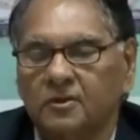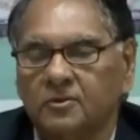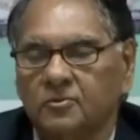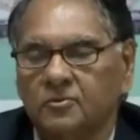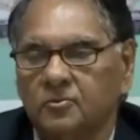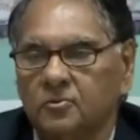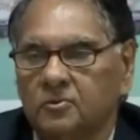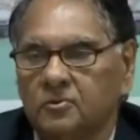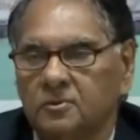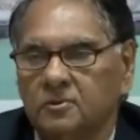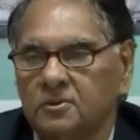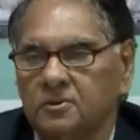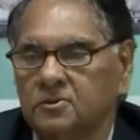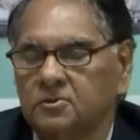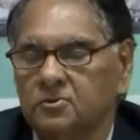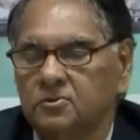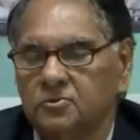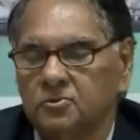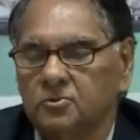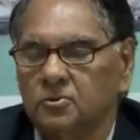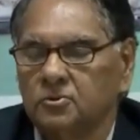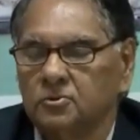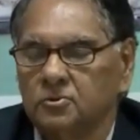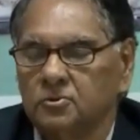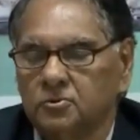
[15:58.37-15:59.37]
you need
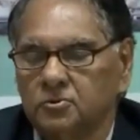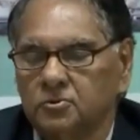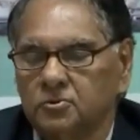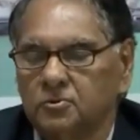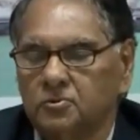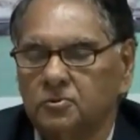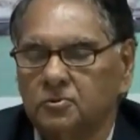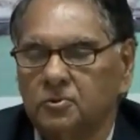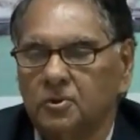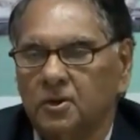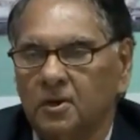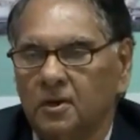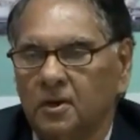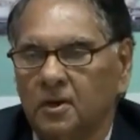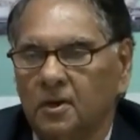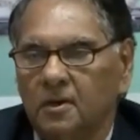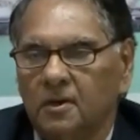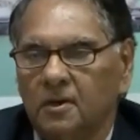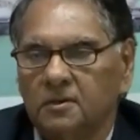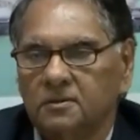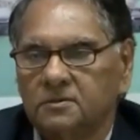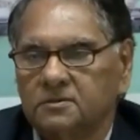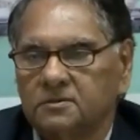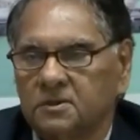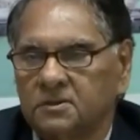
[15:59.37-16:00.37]
to go to
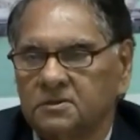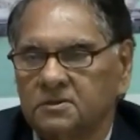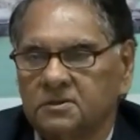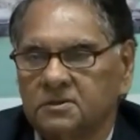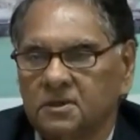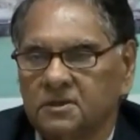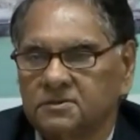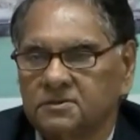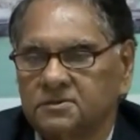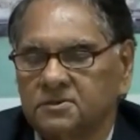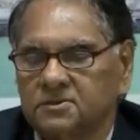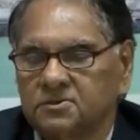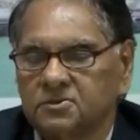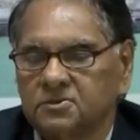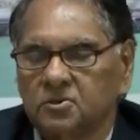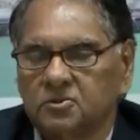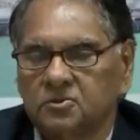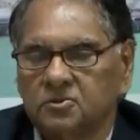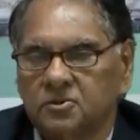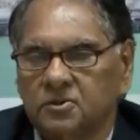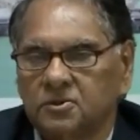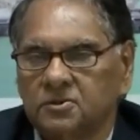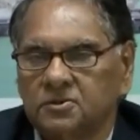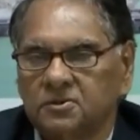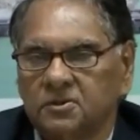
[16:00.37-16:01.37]
Central City
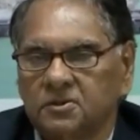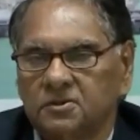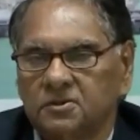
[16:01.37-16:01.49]
Authority